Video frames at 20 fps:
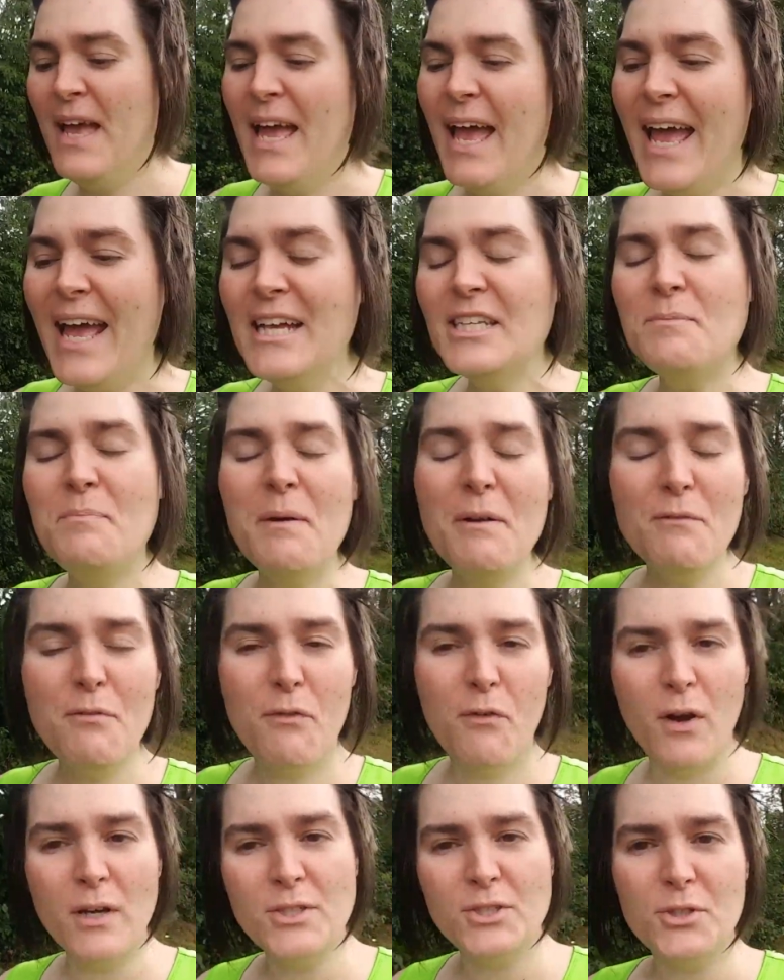It's been
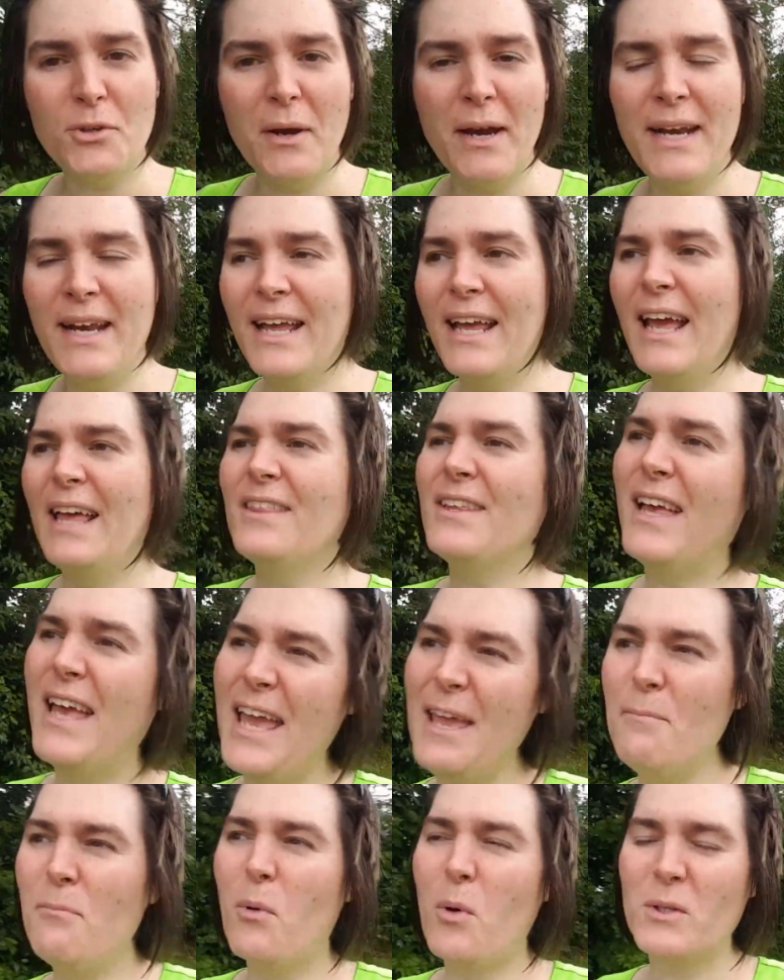frustrating. The
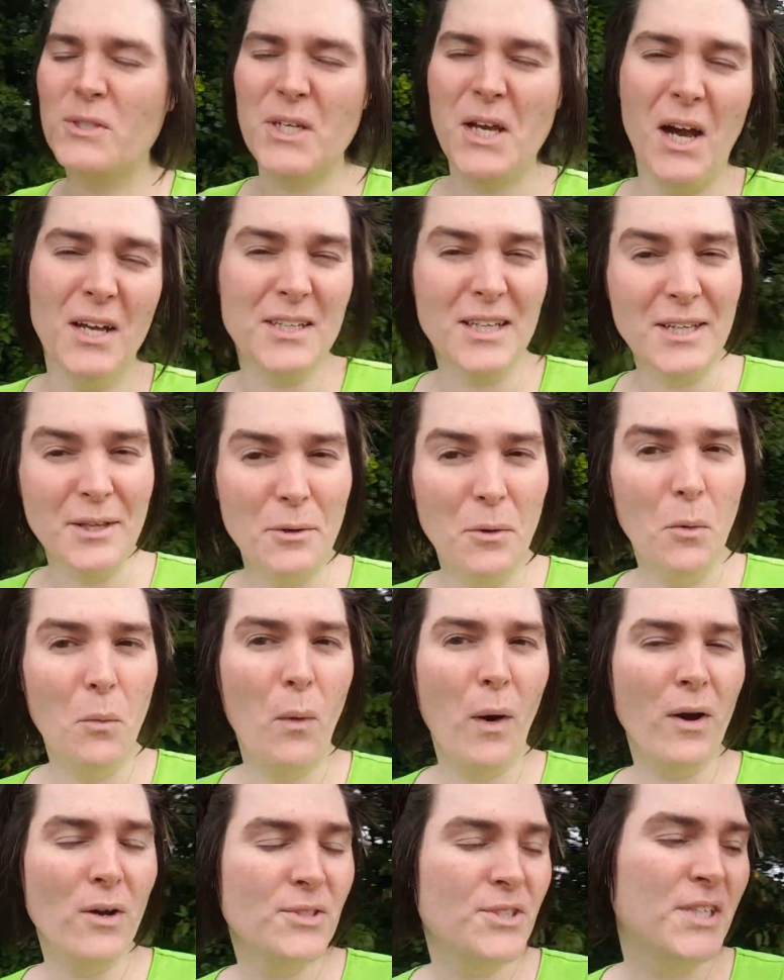keyboard's gotten a little
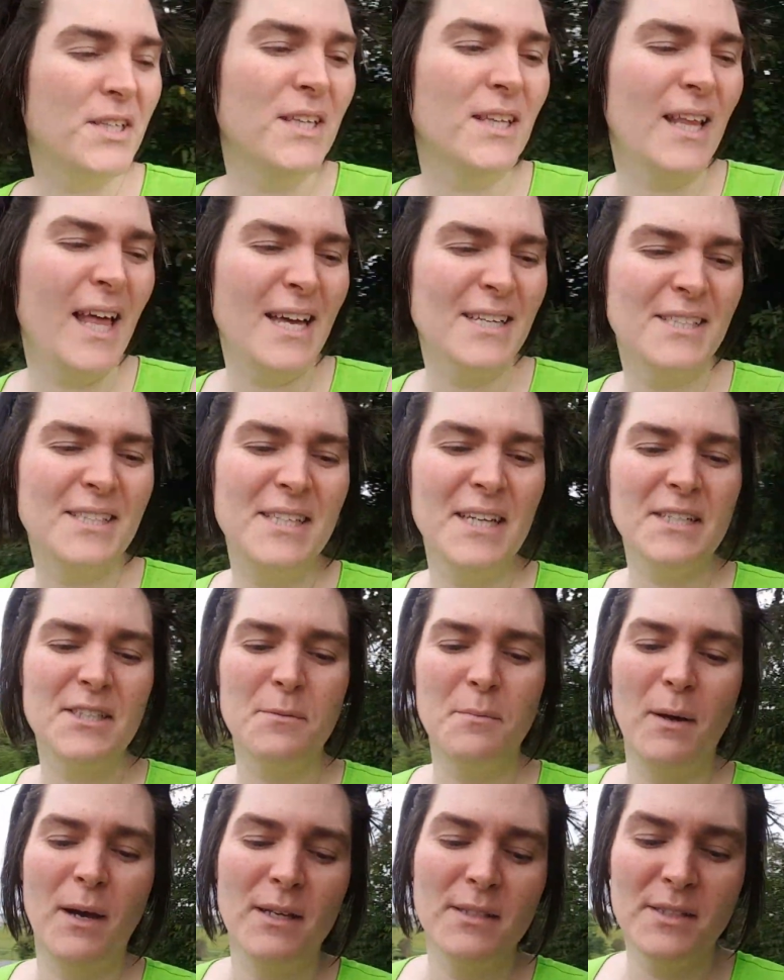worse in the last six
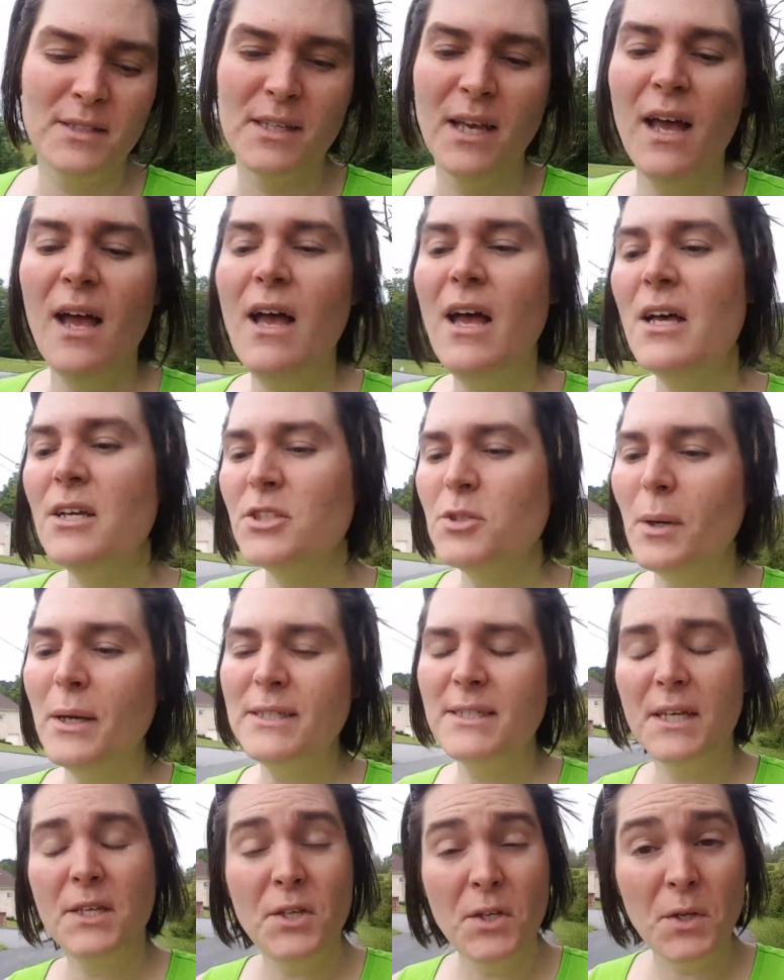months. So I
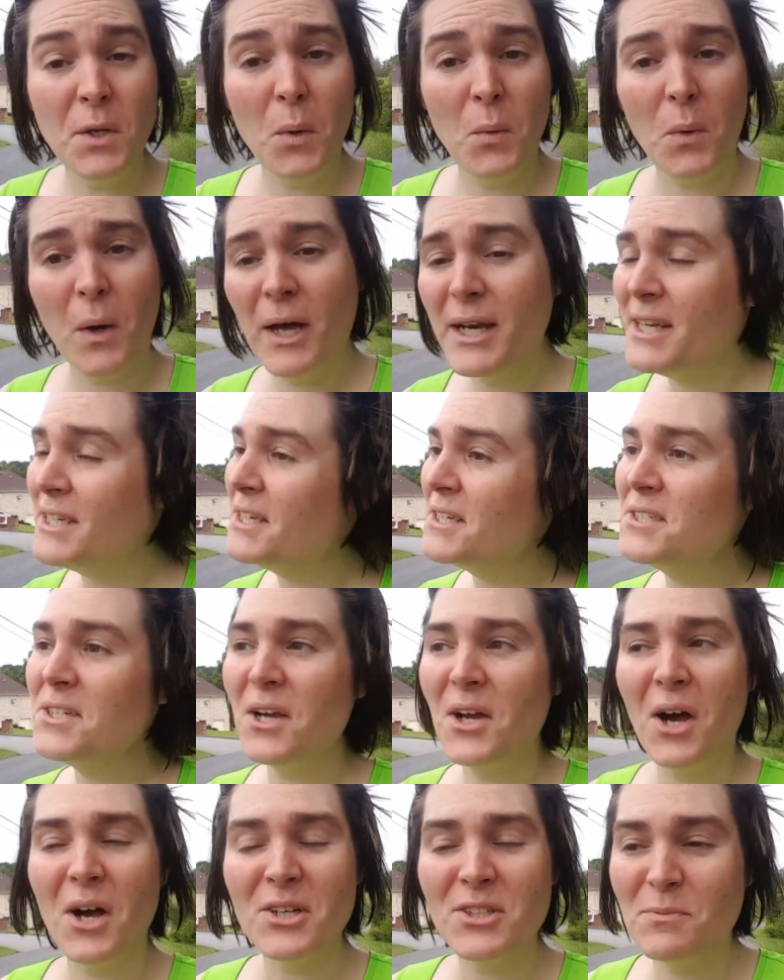said, you know what? It doesn't
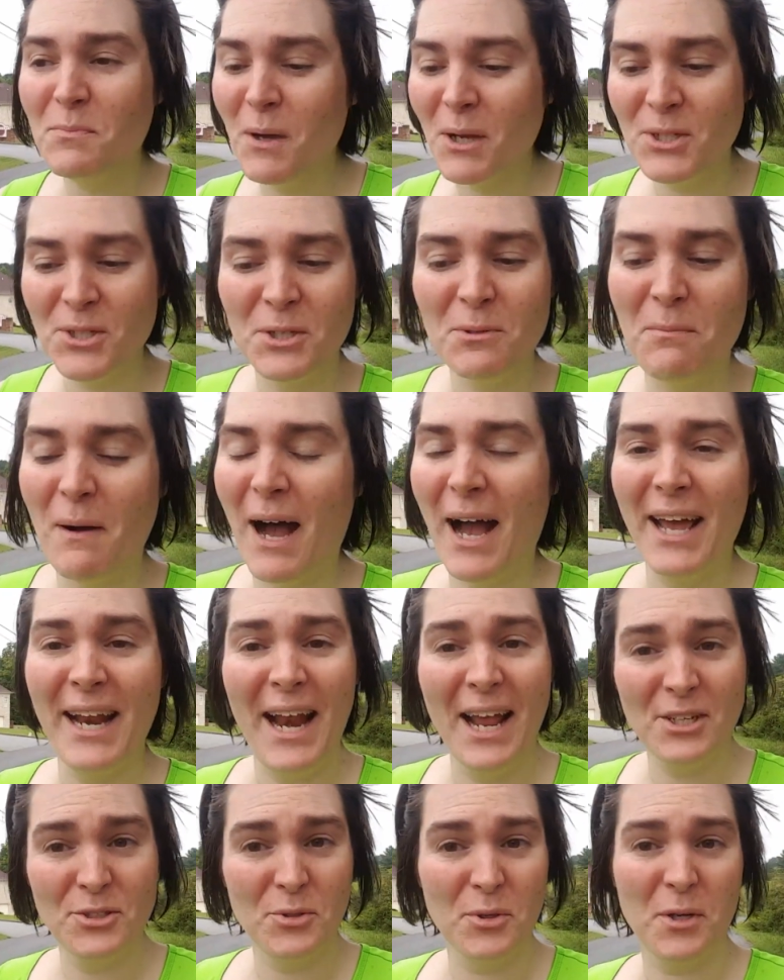cost much to buy an
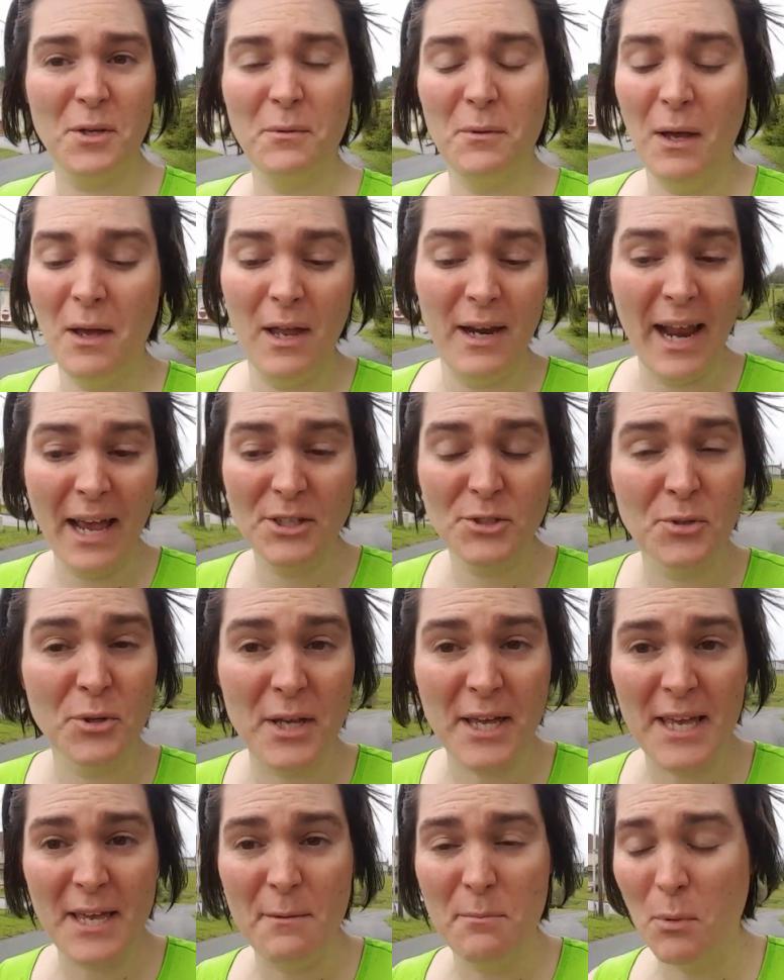extra, an extra
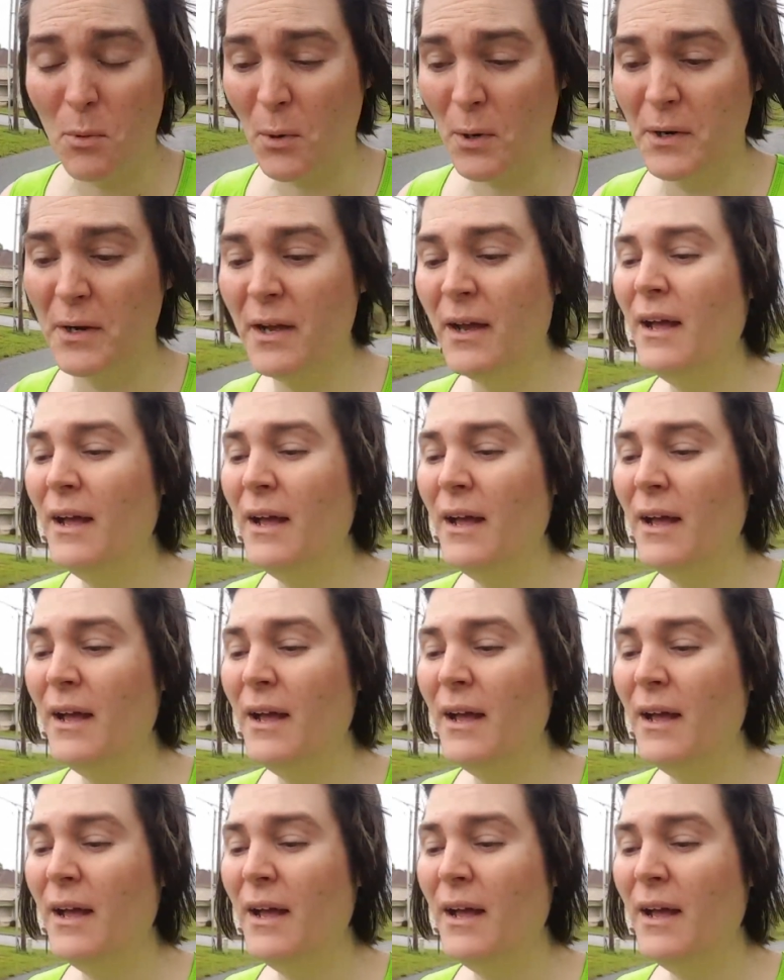keyboard.